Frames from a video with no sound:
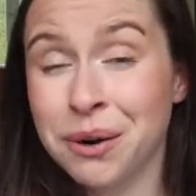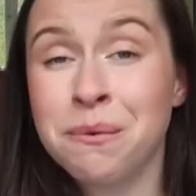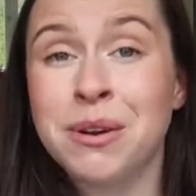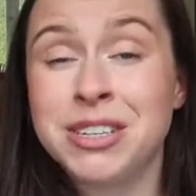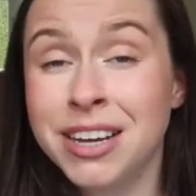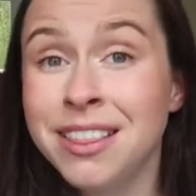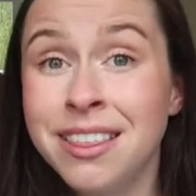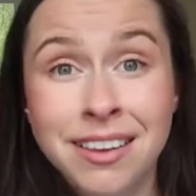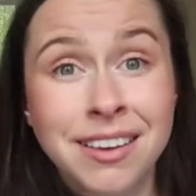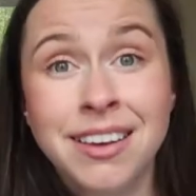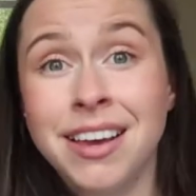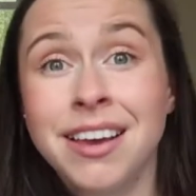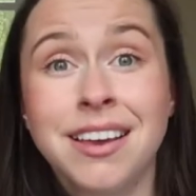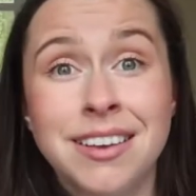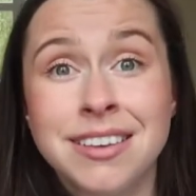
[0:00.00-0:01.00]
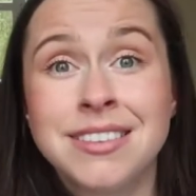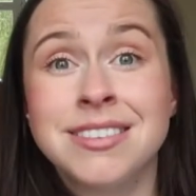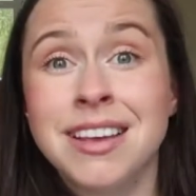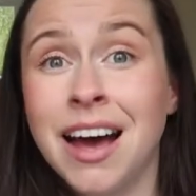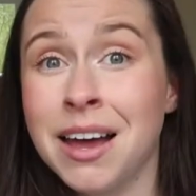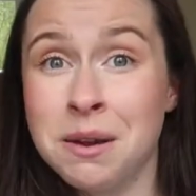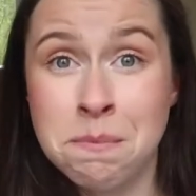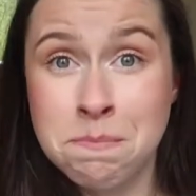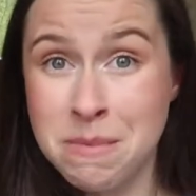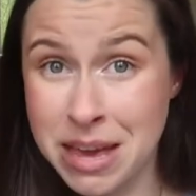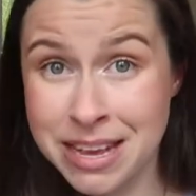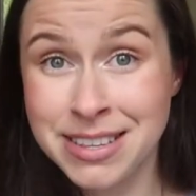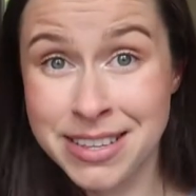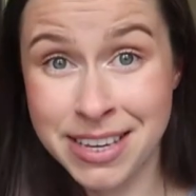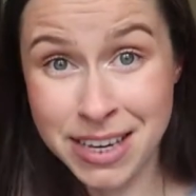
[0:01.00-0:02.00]
which I think is an
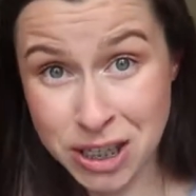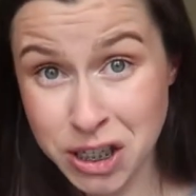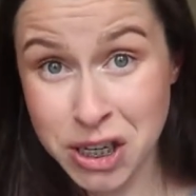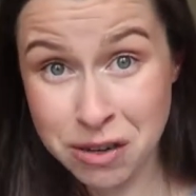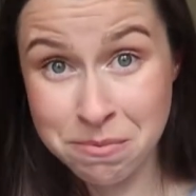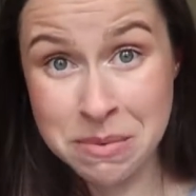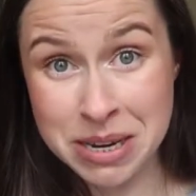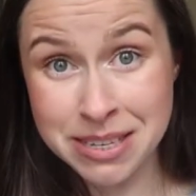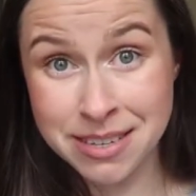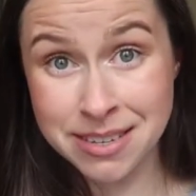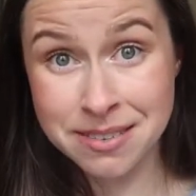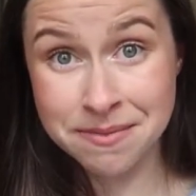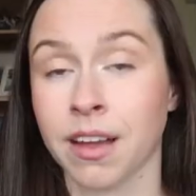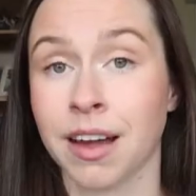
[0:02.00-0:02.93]
amazing achievement.